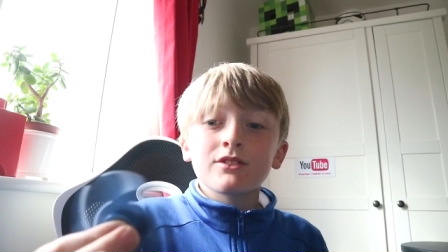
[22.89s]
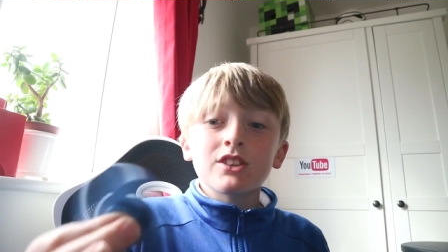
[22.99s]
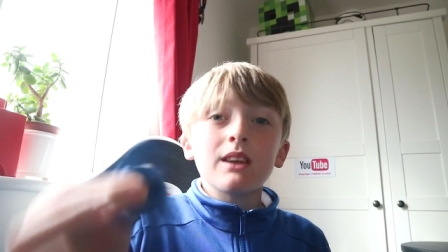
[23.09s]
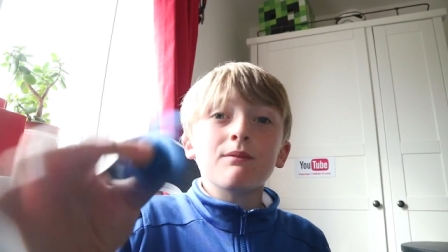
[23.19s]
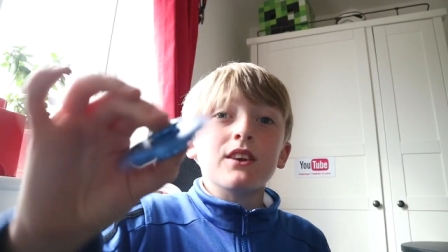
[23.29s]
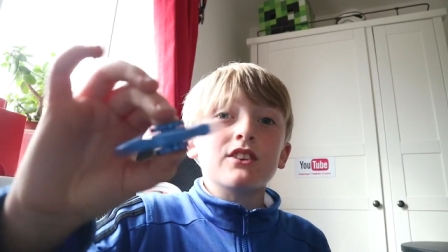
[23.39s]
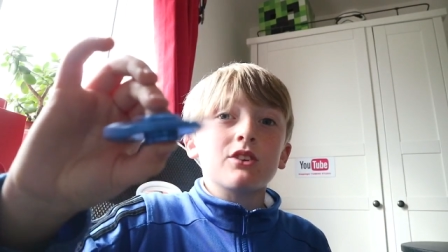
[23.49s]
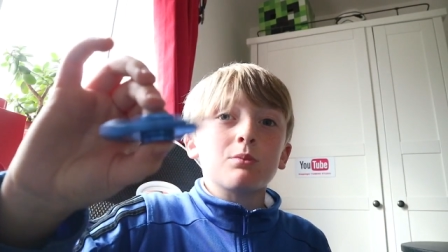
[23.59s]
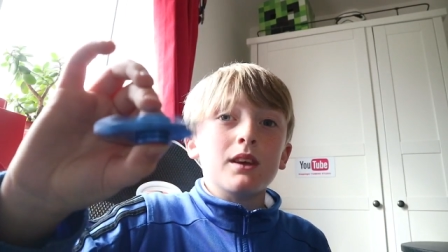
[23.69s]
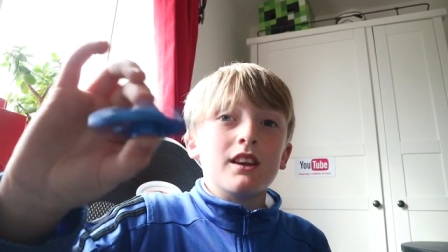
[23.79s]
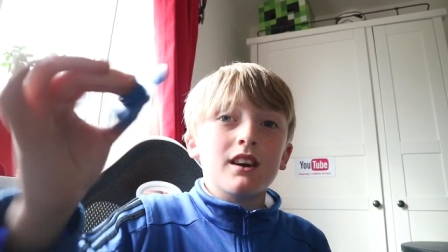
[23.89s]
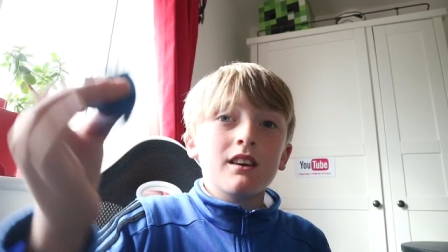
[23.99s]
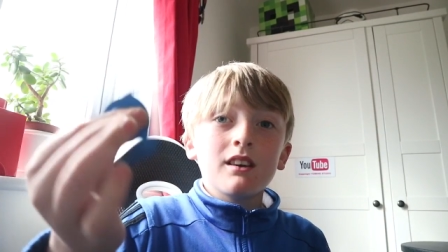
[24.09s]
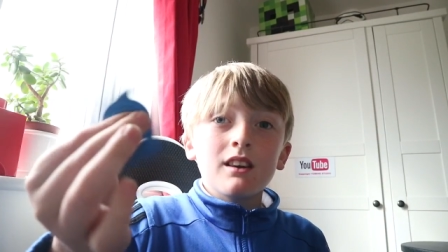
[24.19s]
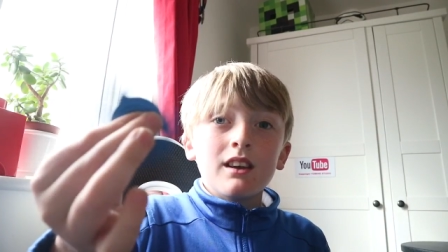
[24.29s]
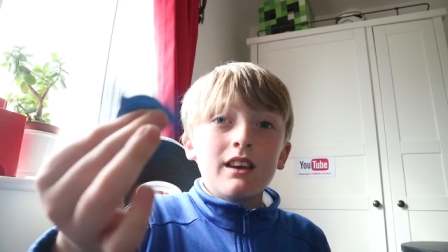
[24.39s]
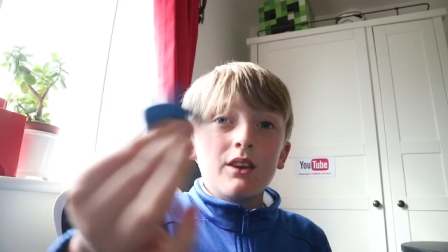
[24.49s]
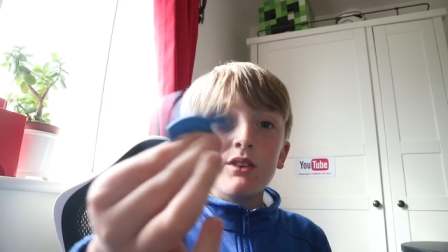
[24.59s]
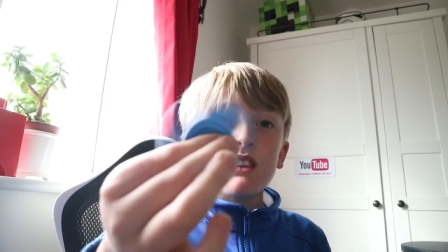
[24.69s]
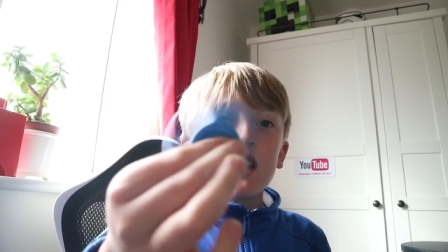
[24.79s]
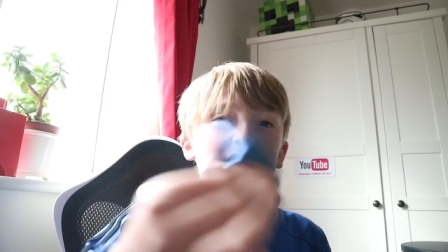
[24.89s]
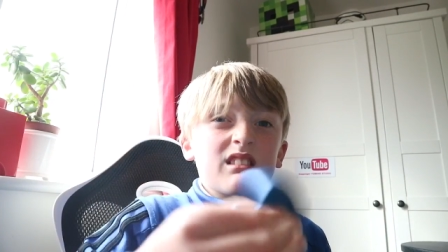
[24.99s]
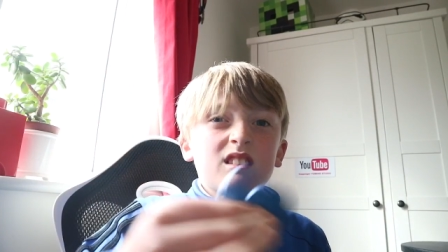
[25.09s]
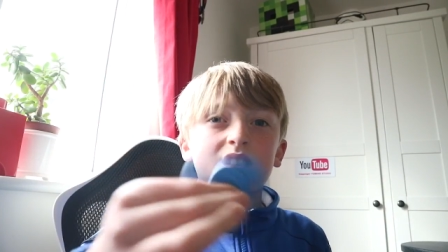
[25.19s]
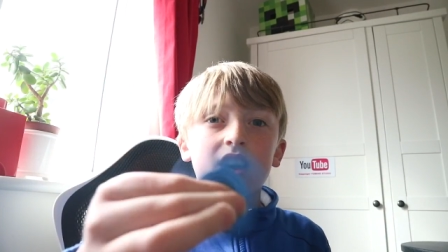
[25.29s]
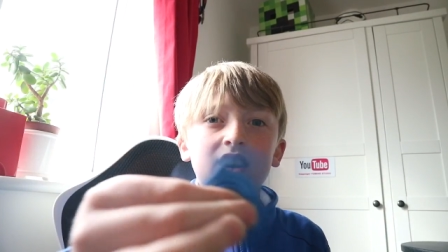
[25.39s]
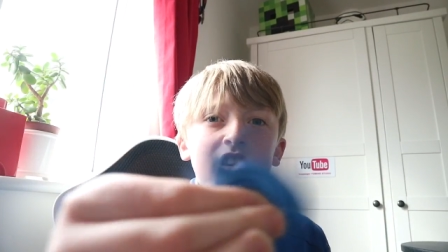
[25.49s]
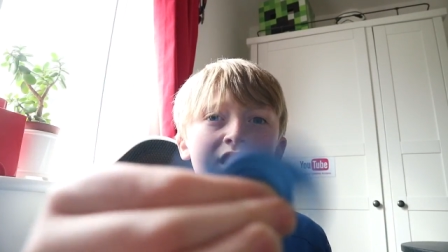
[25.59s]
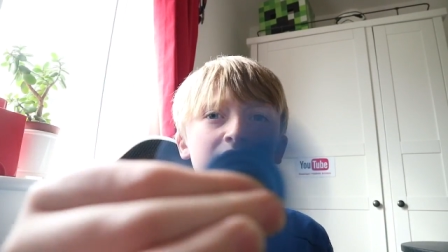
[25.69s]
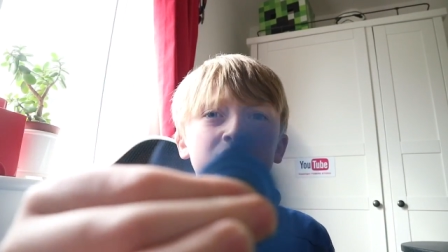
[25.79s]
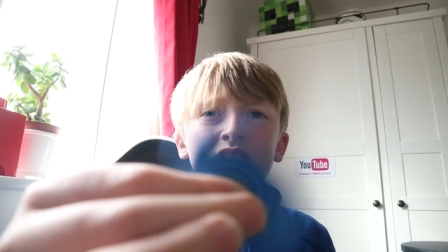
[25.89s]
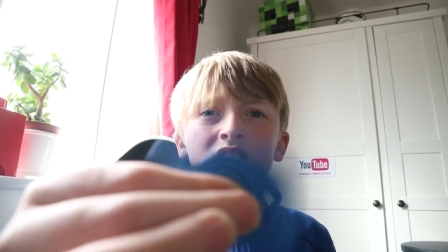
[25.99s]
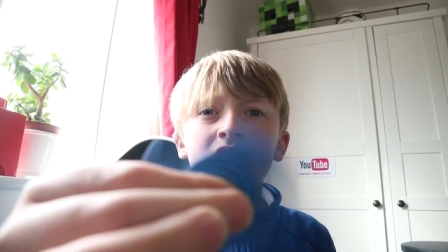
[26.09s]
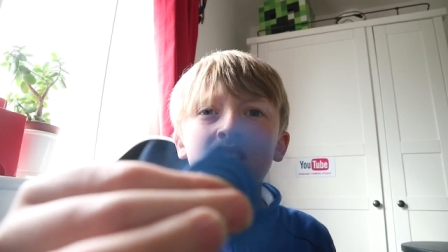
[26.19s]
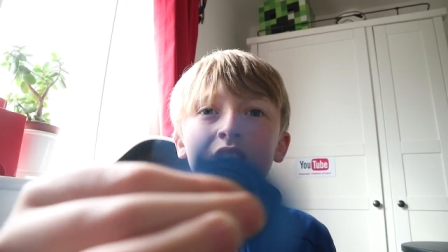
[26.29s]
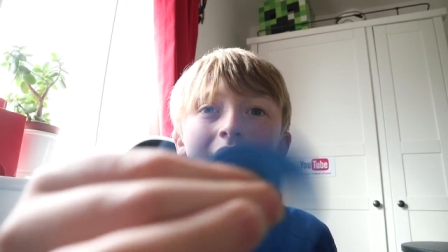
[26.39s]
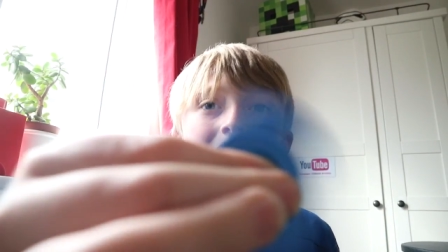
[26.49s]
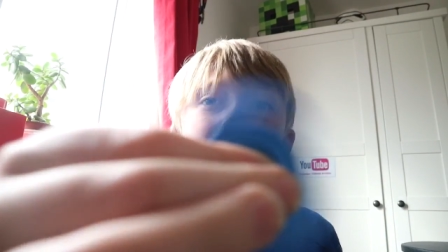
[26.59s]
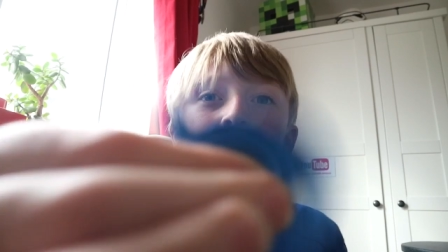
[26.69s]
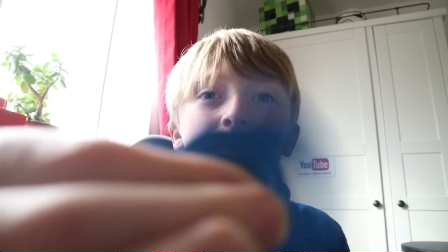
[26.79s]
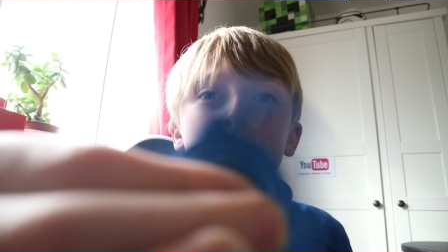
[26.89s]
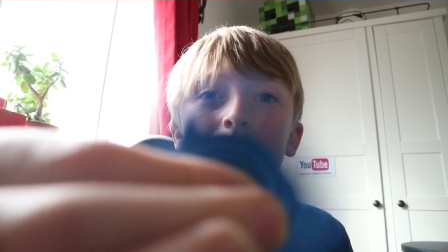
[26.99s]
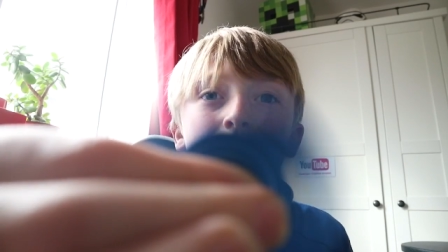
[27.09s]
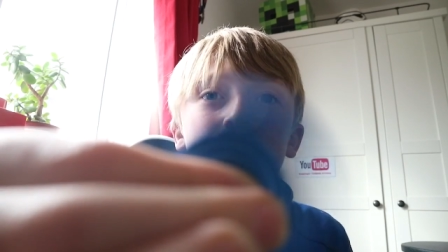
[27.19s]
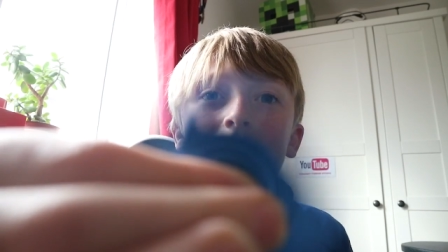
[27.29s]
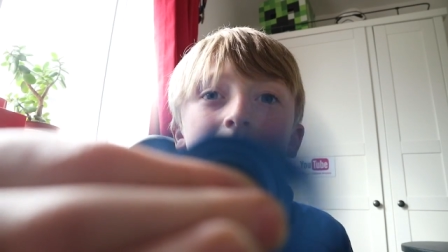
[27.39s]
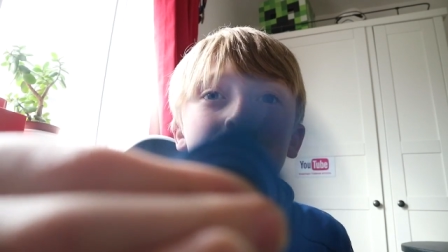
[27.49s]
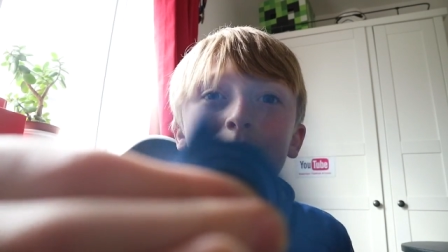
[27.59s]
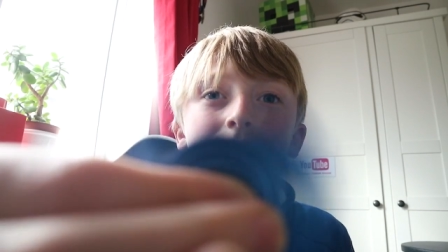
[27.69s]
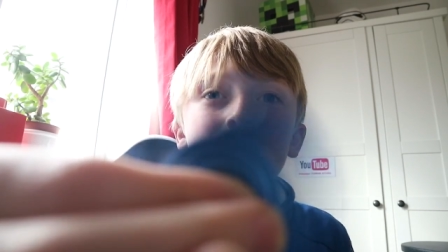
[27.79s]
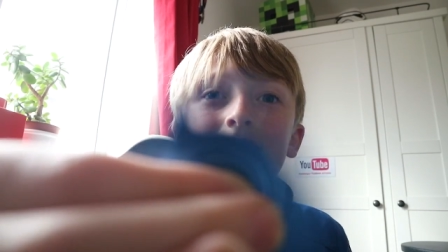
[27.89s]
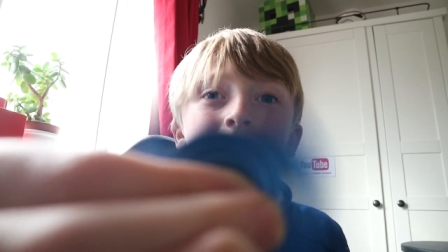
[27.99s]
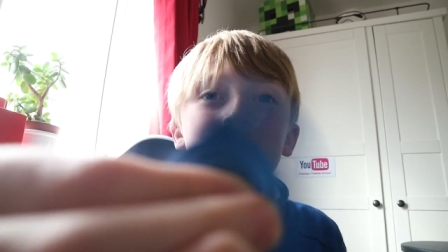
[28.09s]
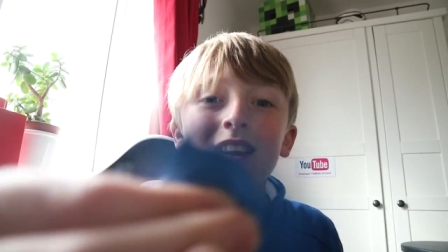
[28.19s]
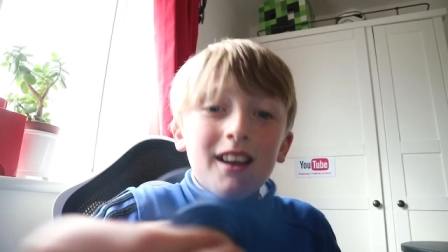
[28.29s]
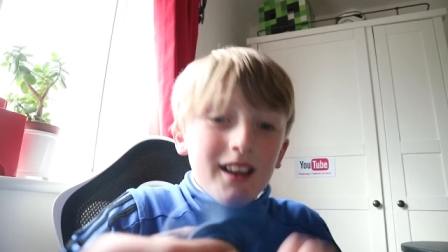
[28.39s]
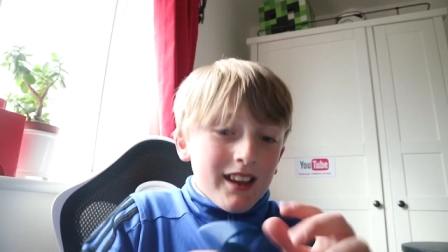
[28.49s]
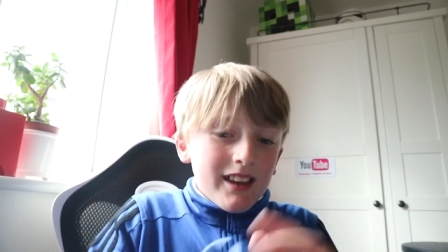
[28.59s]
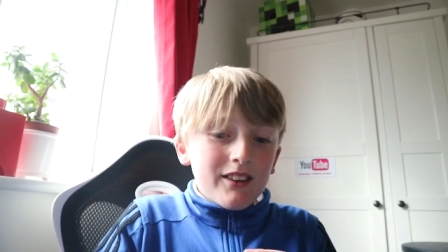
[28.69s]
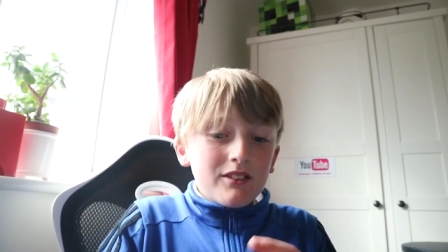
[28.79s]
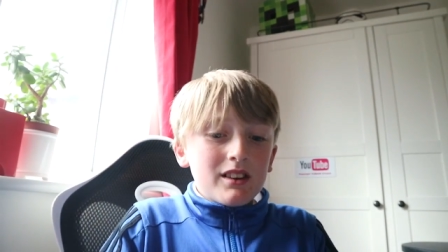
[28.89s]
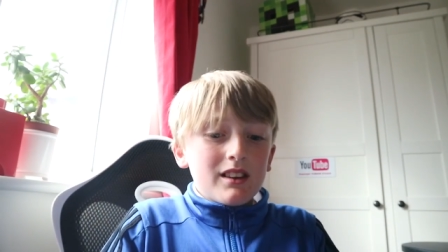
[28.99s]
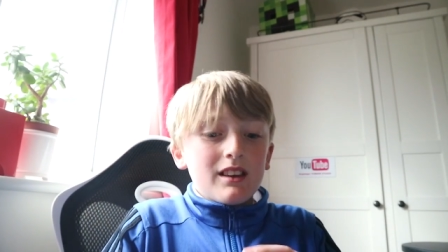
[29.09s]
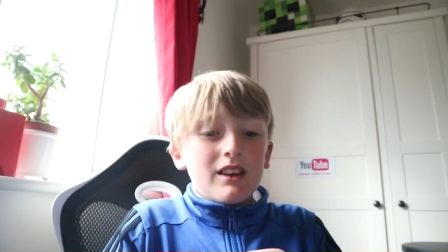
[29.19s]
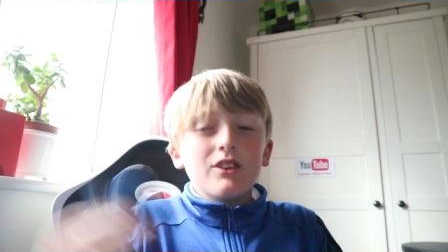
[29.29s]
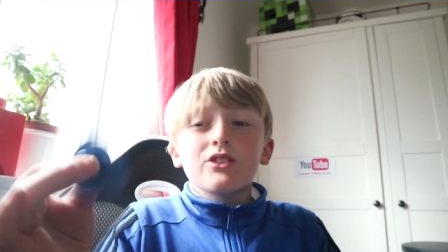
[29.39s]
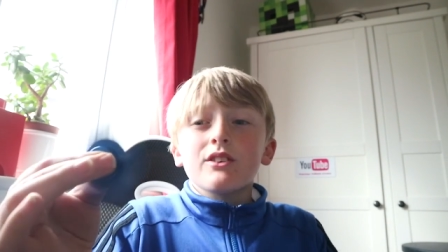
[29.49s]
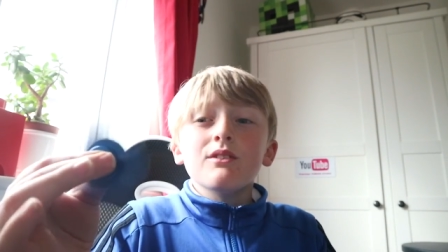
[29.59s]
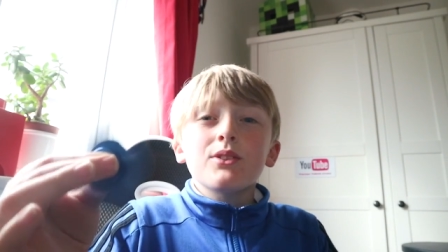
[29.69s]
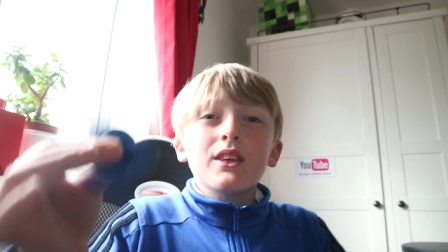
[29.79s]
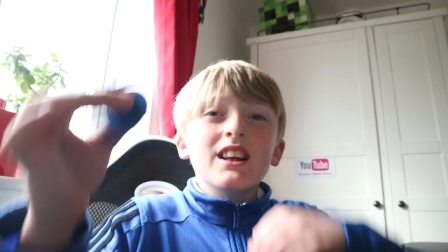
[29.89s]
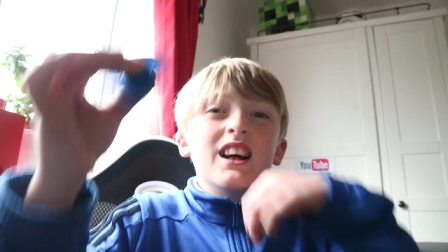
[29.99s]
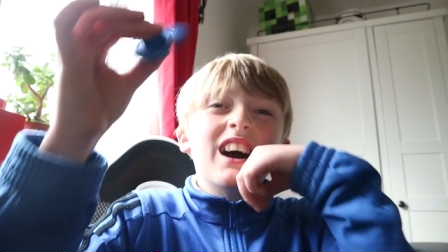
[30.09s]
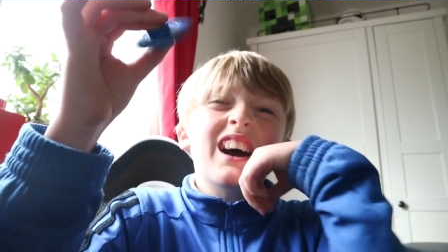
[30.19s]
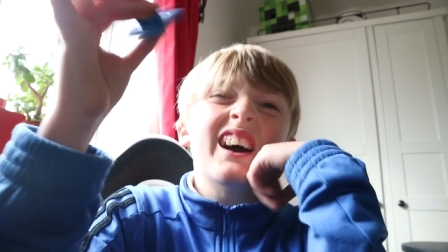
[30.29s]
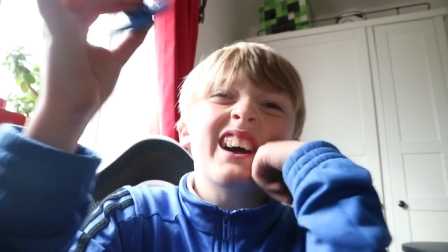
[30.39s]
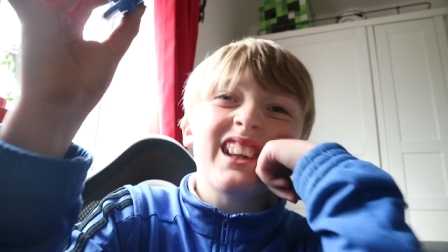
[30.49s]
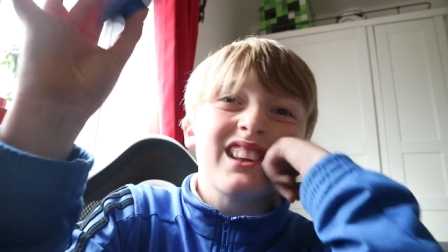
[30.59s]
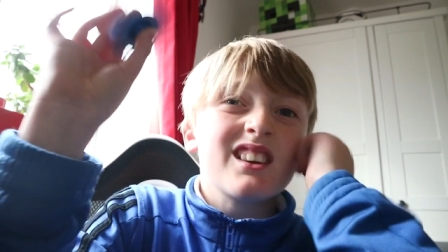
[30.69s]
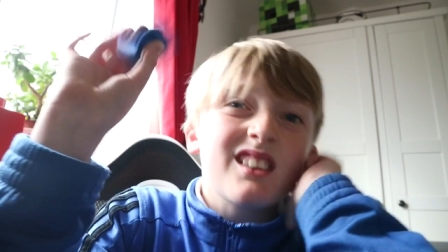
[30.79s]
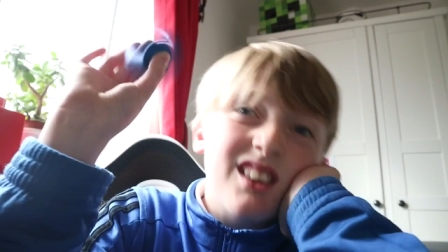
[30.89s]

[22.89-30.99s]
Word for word: cheap fidget spinner it was like I don't know well oh, that looks so cool on camera it, it was something like